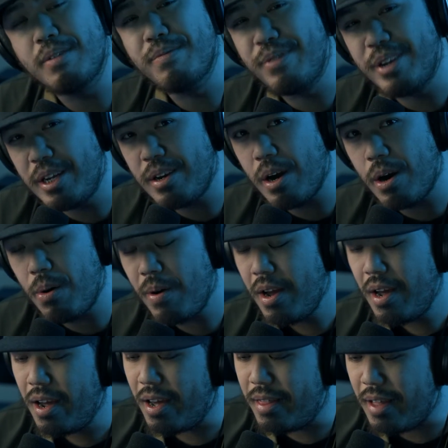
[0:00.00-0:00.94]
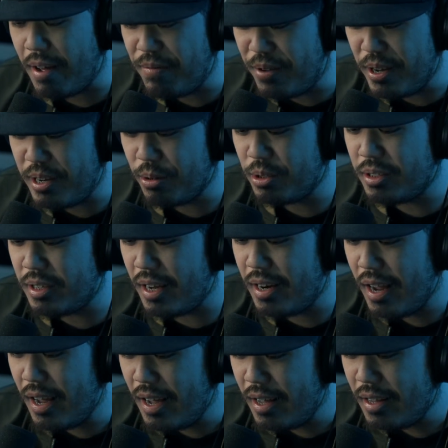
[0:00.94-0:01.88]
a video and that video said,
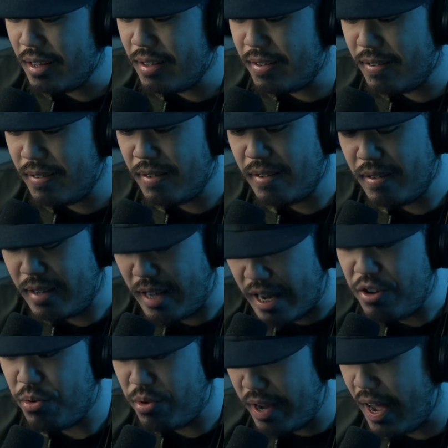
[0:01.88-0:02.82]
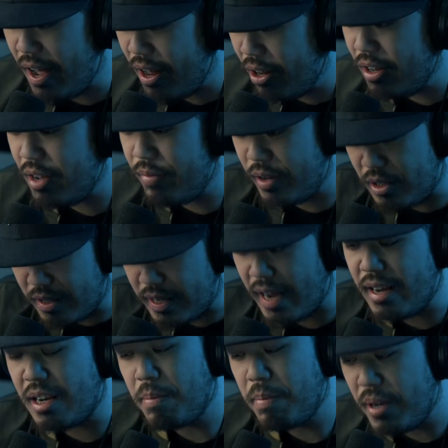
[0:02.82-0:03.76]
can you tell if it's
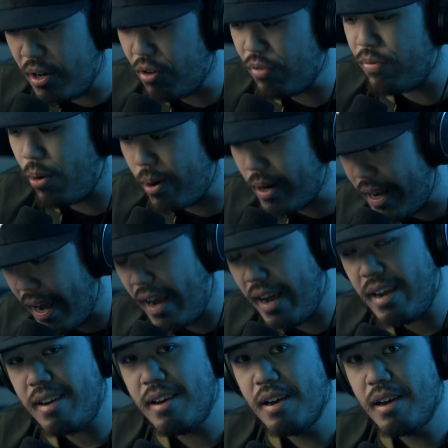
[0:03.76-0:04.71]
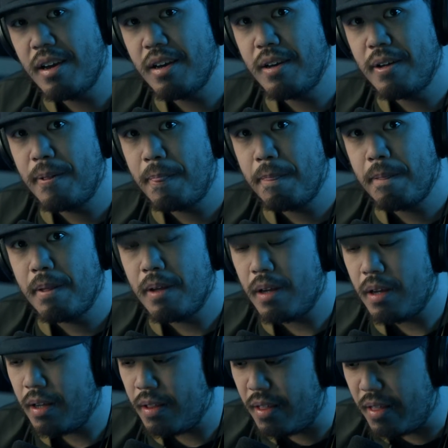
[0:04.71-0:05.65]
1080p or 4K?
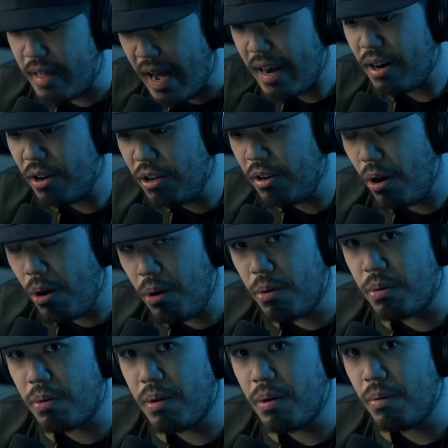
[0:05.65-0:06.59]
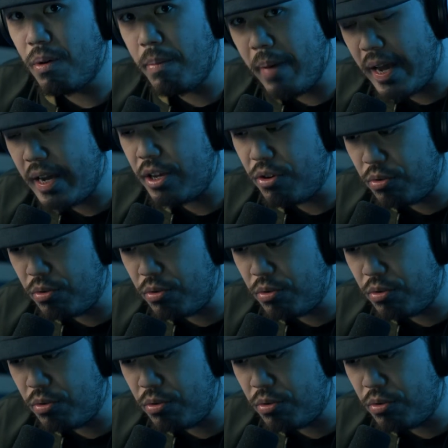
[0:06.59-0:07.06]
That alone will make